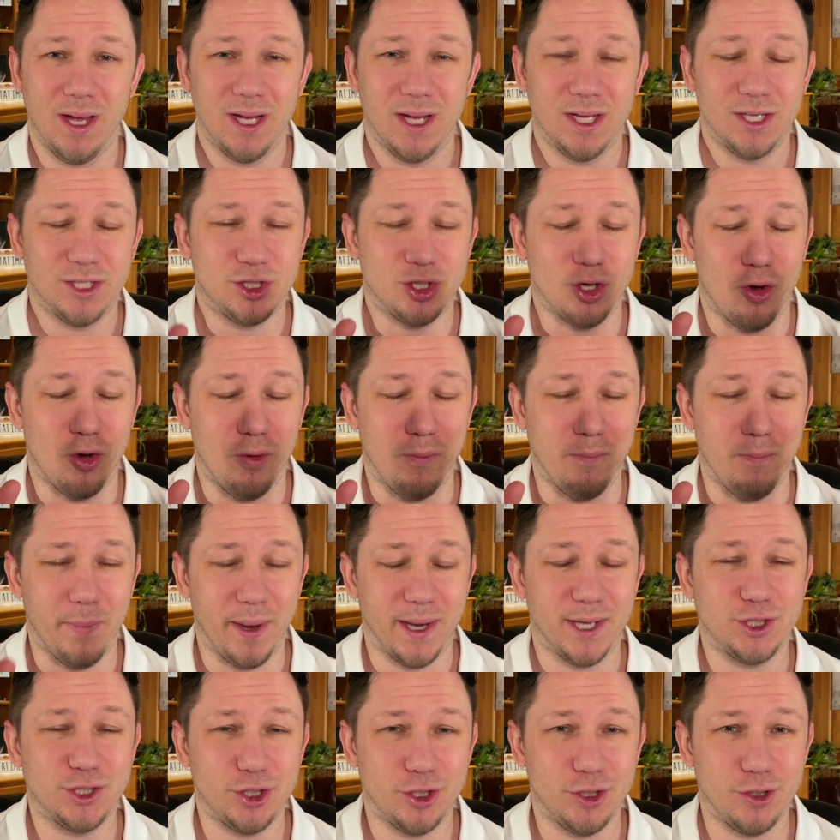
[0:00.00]
So
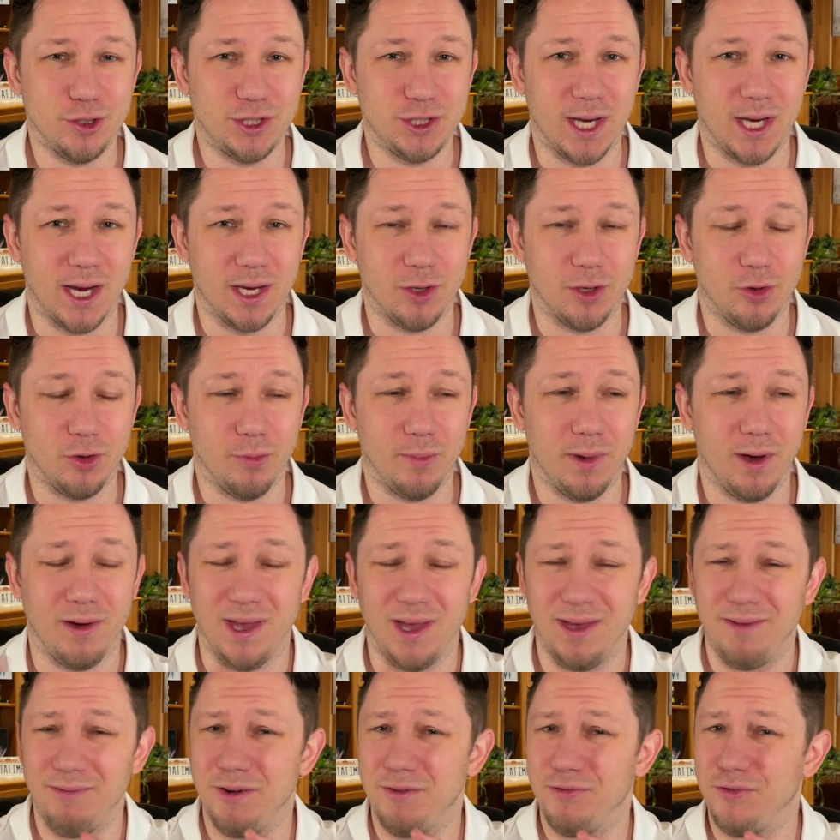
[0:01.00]
make sure you're checking your mail.
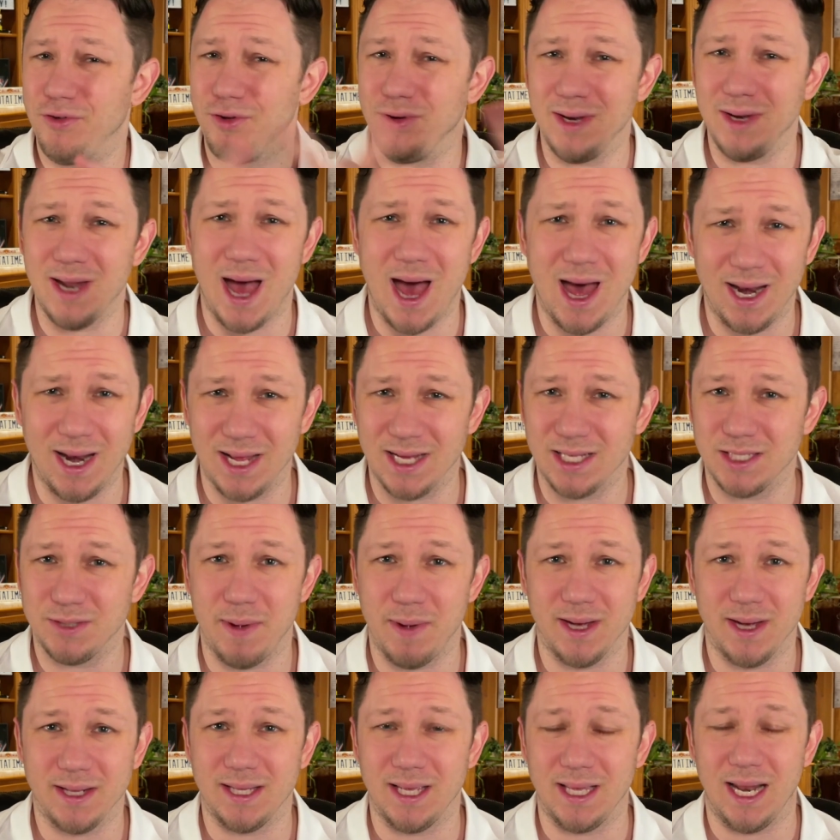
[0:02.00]
Even if you're not
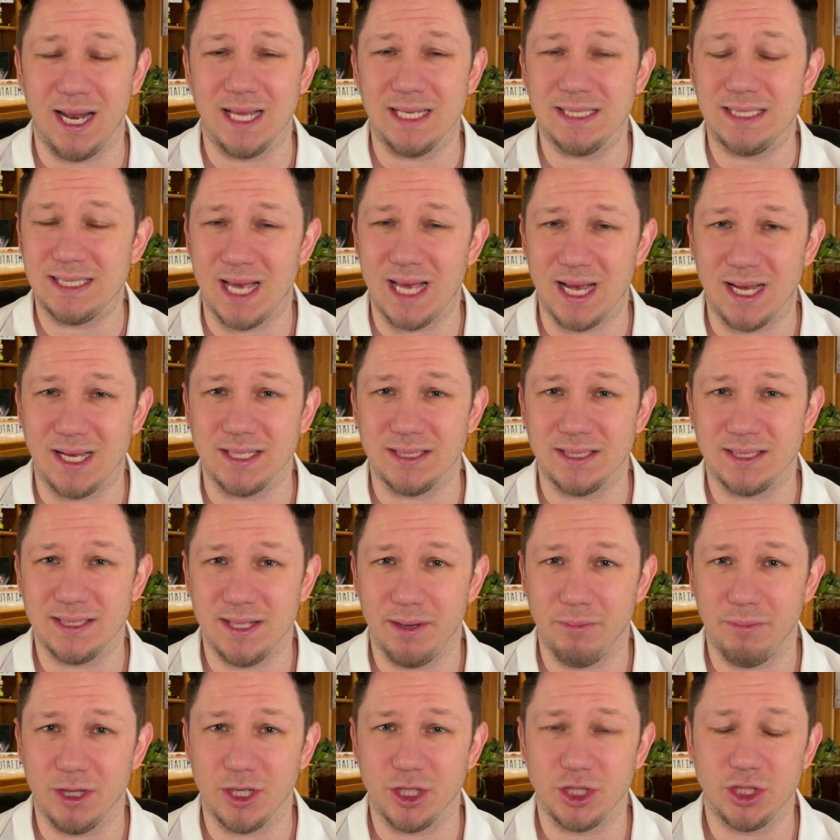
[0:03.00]
expecting a second
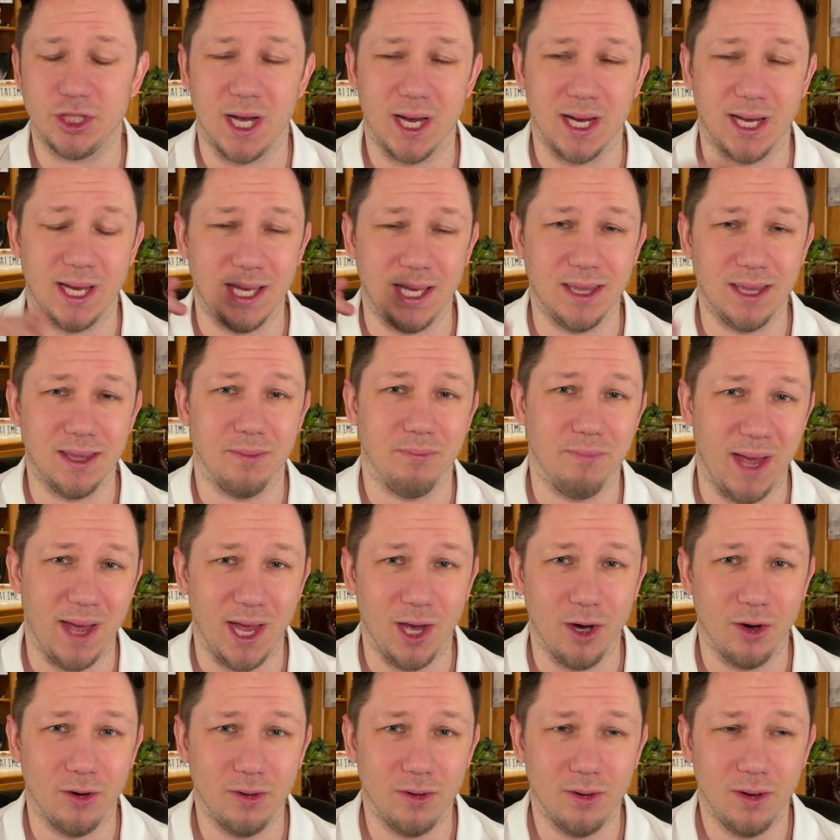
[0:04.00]
stimulus check in the
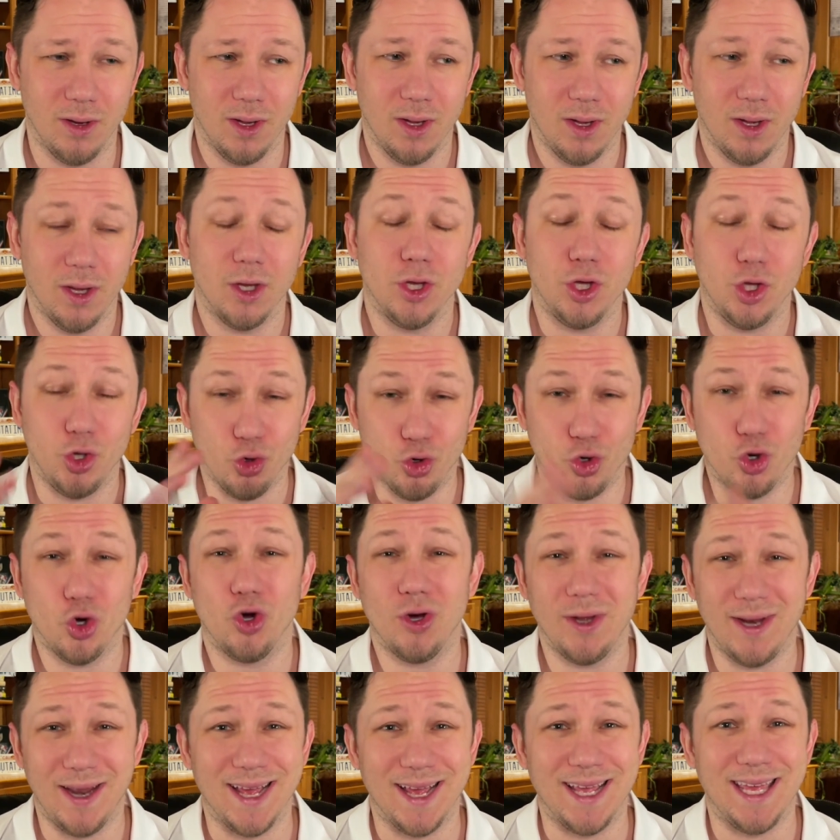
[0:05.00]
mail, you
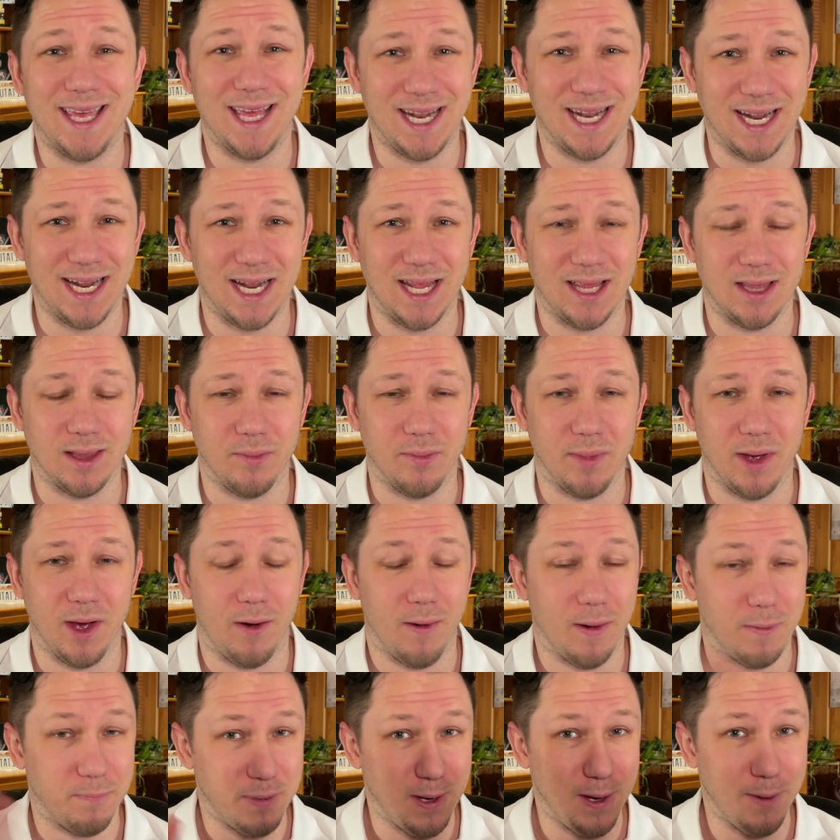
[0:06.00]
could get it in the mail.
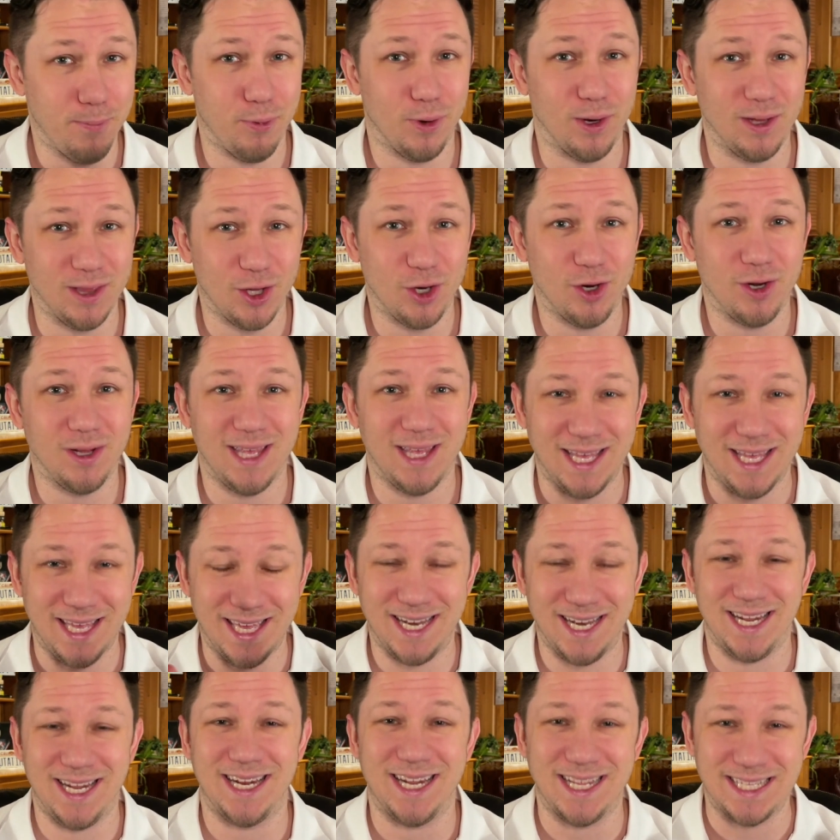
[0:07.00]
And people are literally
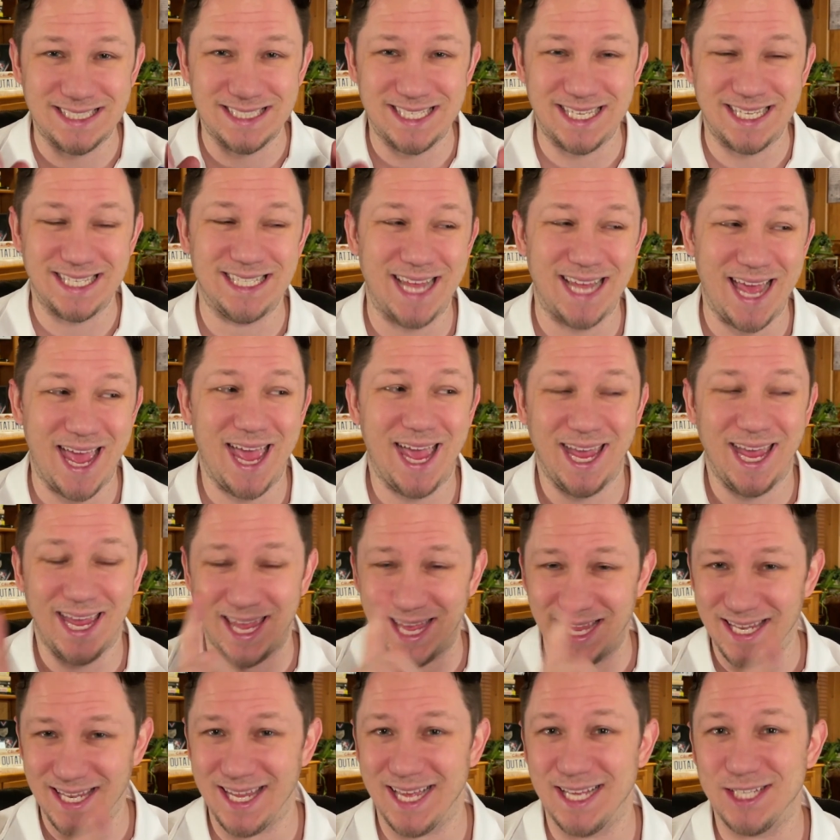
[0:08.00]
getting it today
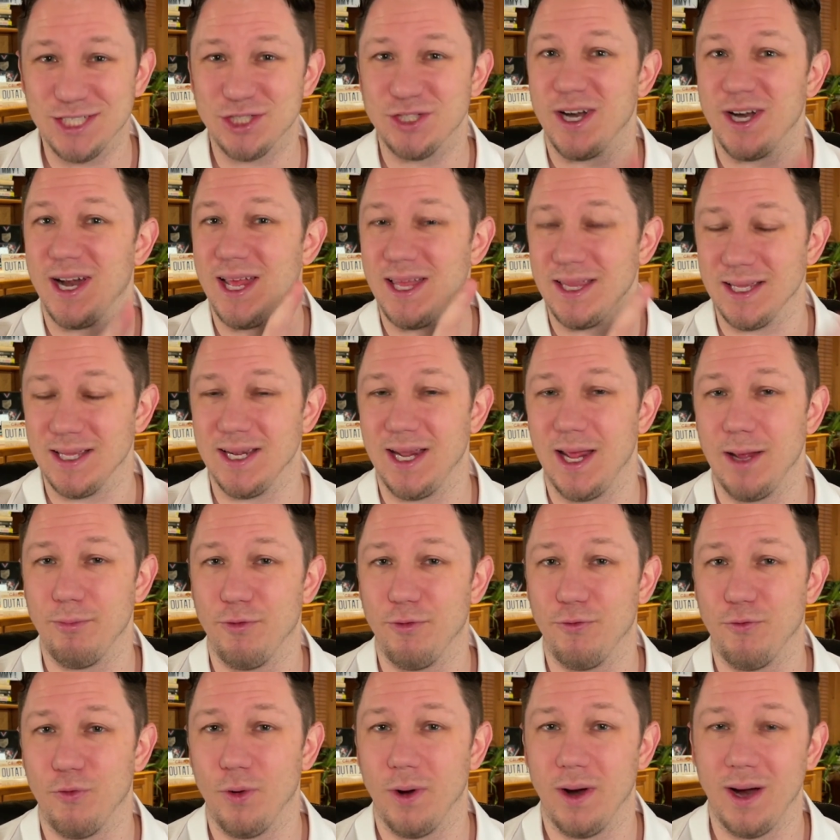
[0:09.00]
and yesterday and the day
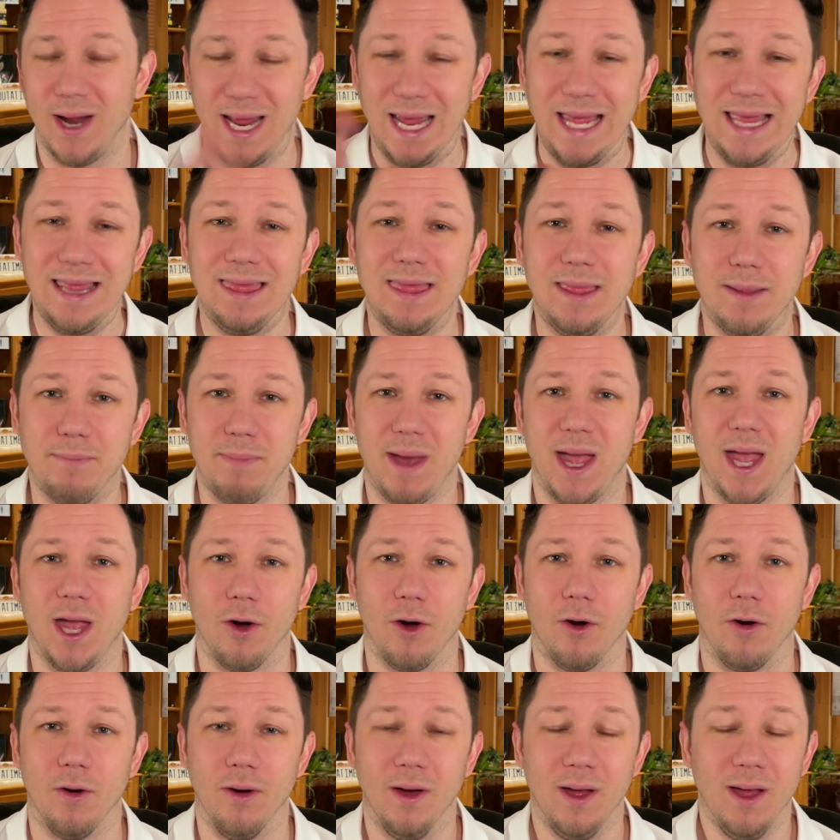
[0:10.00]
before in the
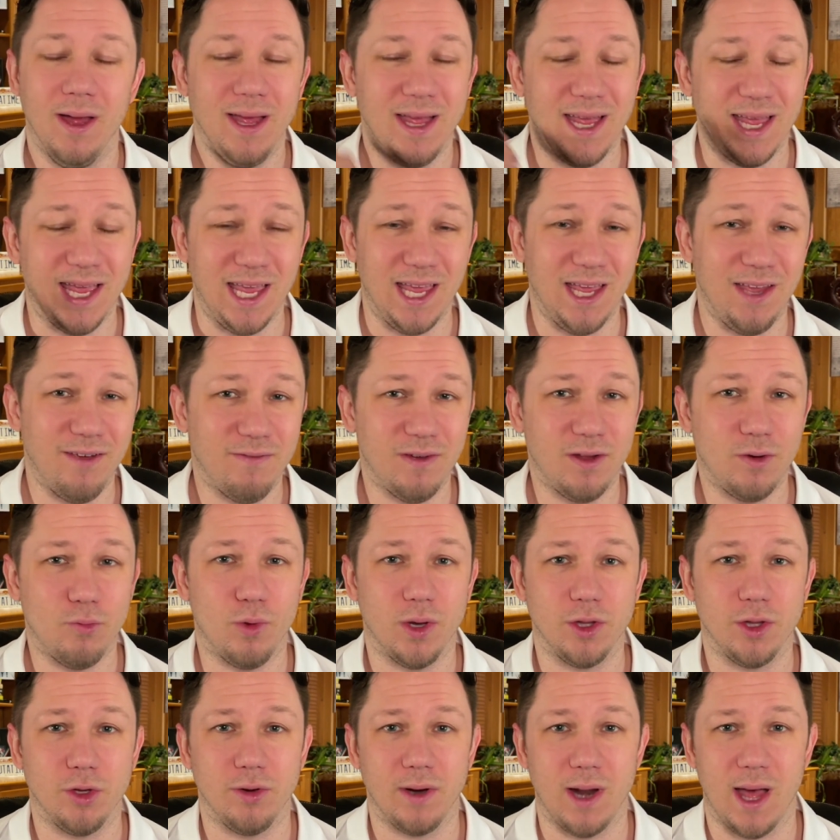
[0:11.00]
mail, even
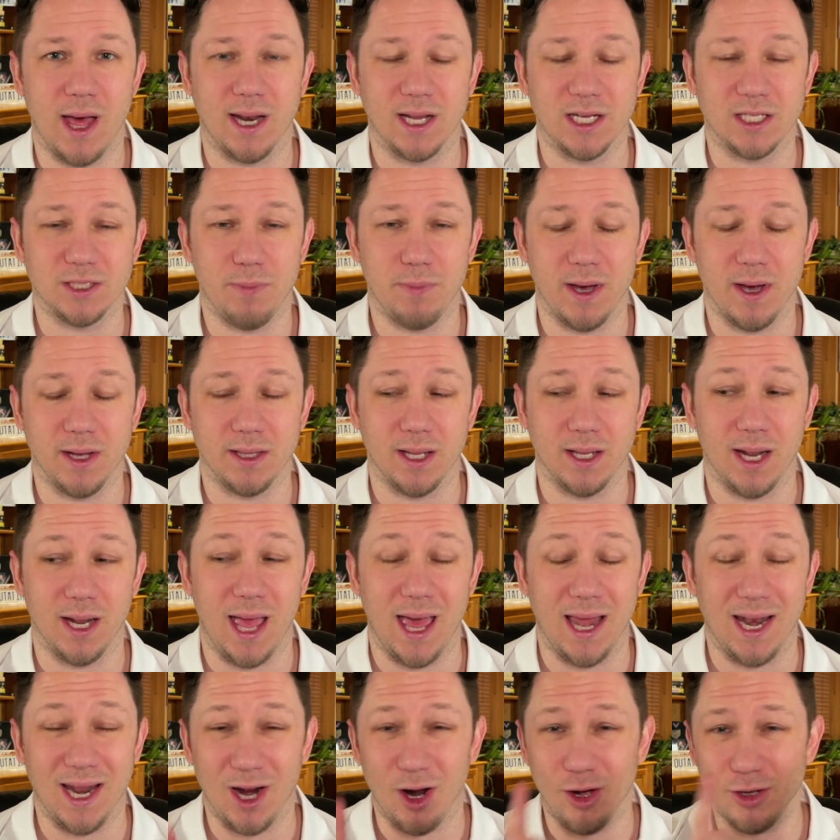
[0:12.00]
when they're not expecting it.
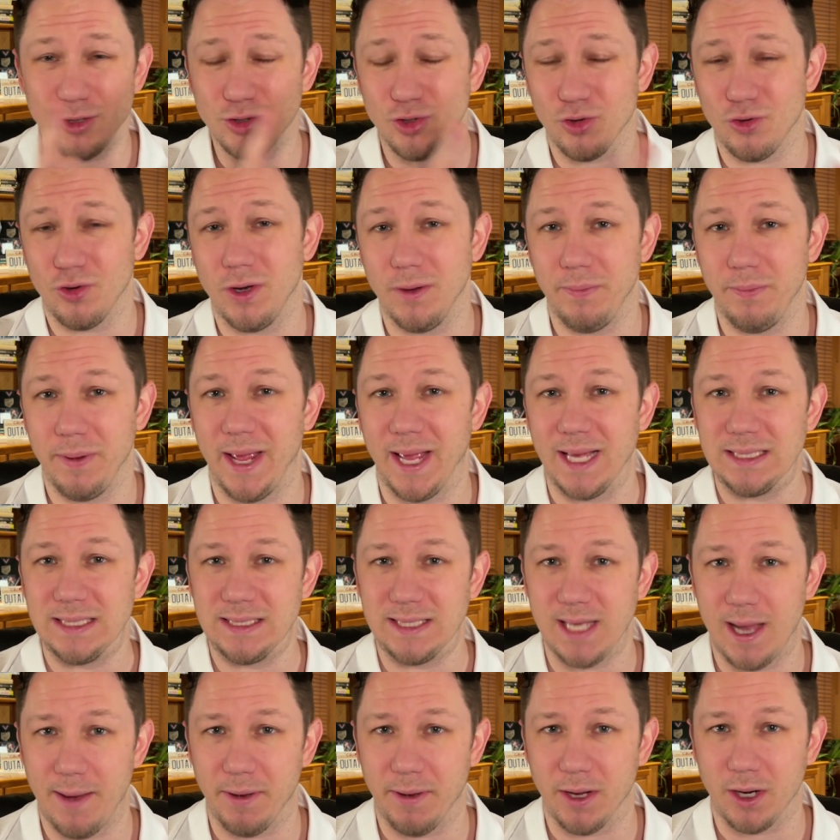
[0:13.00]
And it also could be a
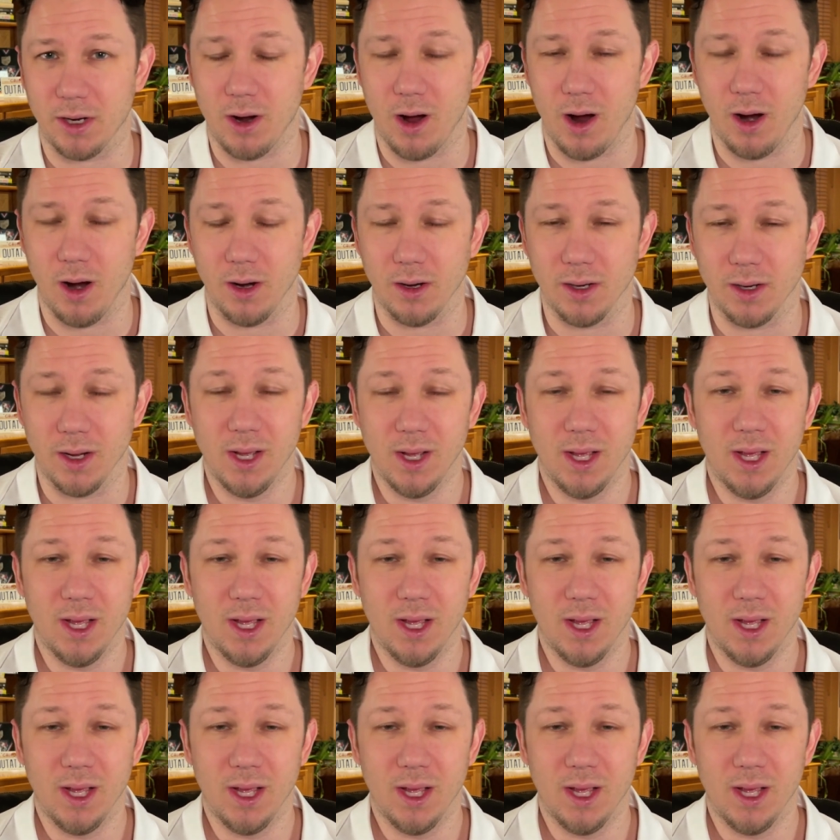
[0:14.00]
debit card.